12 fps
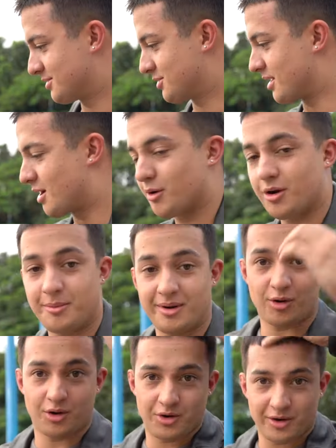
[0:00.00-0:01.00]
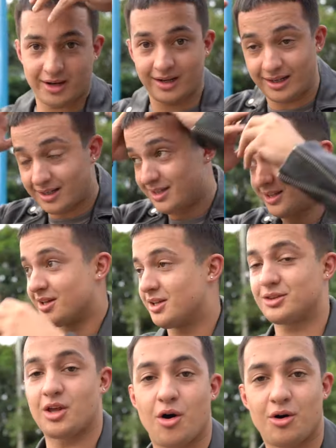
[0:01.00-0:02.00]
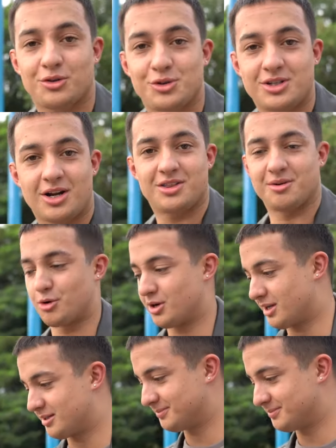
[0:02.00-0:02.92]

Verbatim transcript: So now we're gonna be ordering the whole side of the morning.